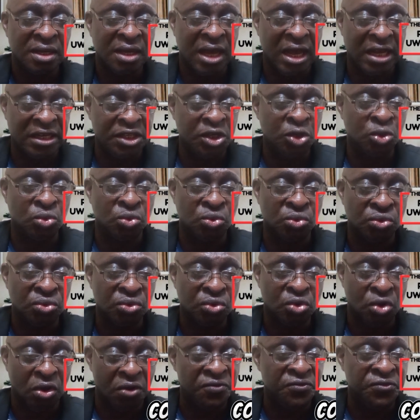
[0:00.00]

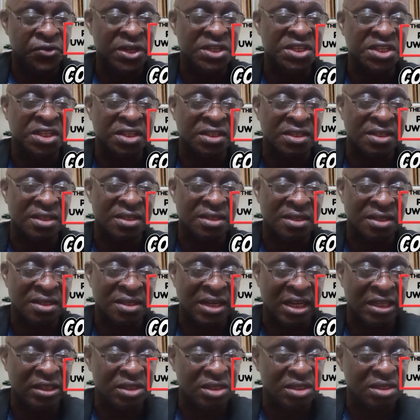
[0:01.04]
Atiku confessing
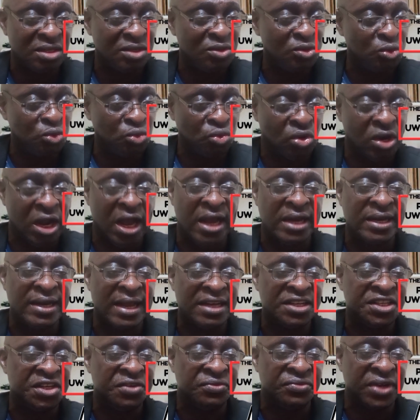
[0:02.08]
that you can't
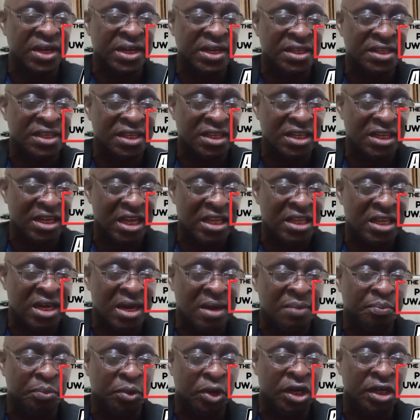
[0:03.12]
achieve anything in
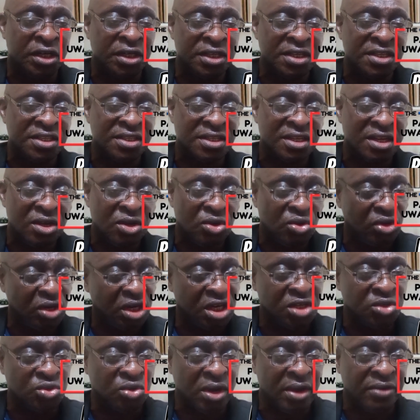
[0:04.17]
Nigerian politics
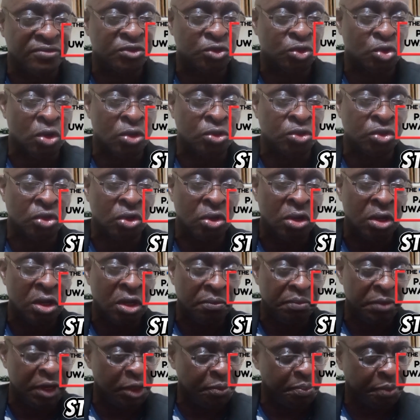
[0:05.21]
unless you have structure.
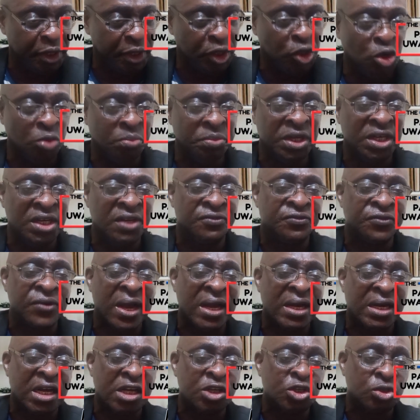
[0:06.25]
But Peter Obi
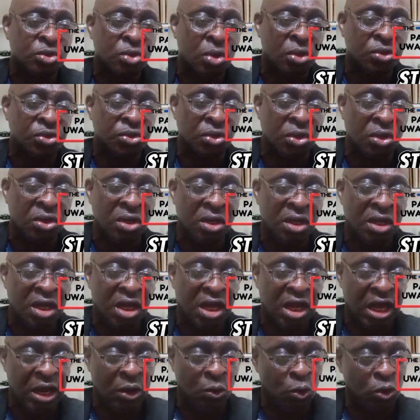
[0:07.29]
defied that structure
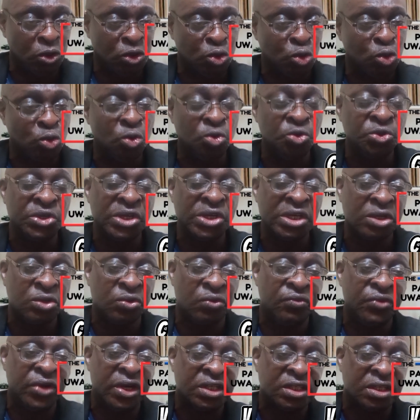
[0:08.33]
and was cruising
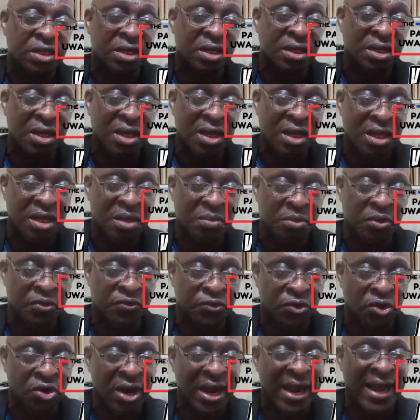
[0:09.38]
to victory
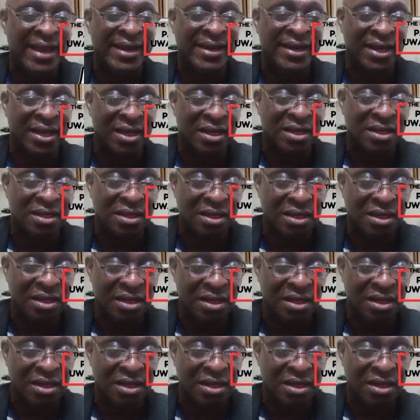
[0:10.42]
before INEC